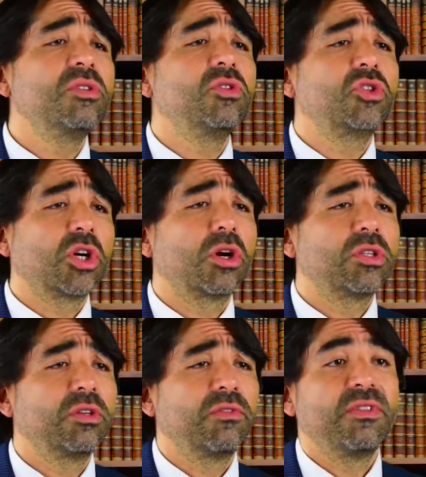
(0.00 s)
is in
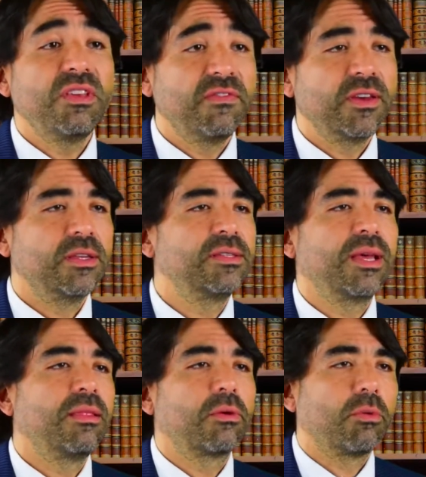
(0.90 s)
charge of defense
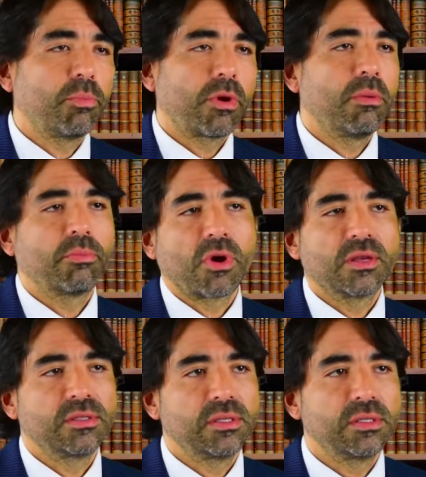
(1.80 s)
and the repairing
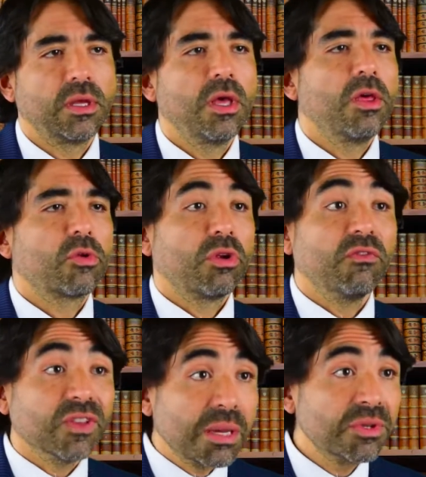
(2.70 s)
process. Through
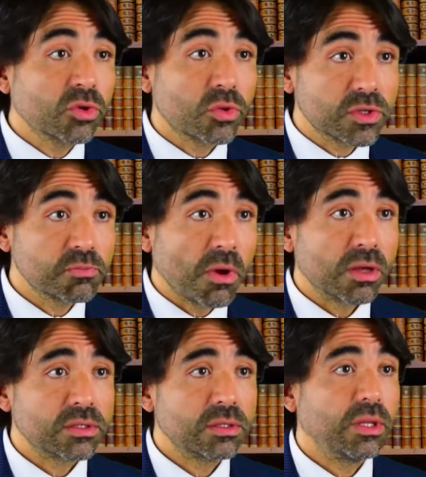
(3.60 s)
inflammatory
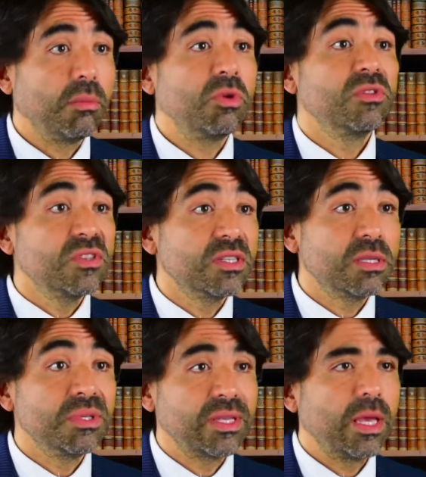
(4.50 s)
response, the immune
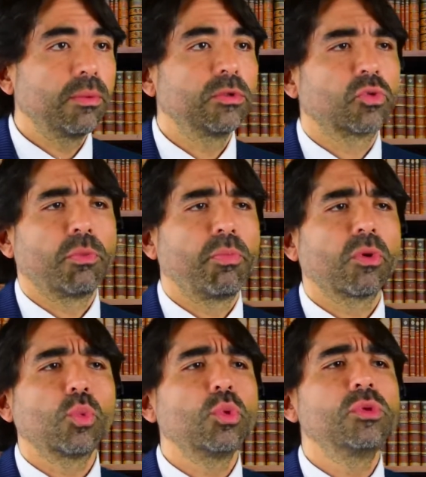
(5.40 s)
system is able to
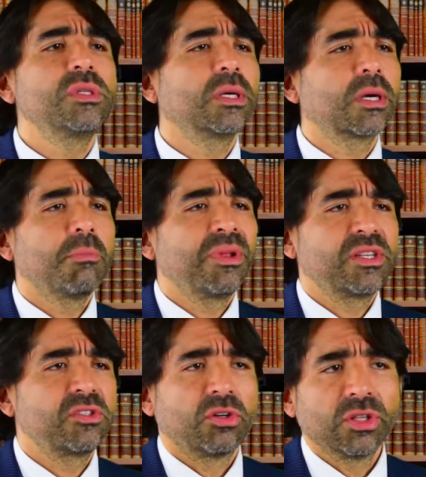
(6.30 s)
repair wounds and combat
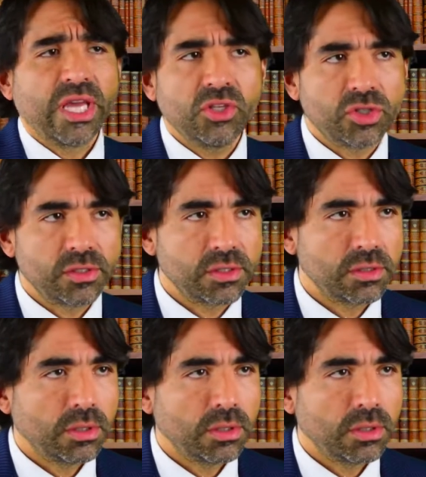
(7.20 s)
external agents.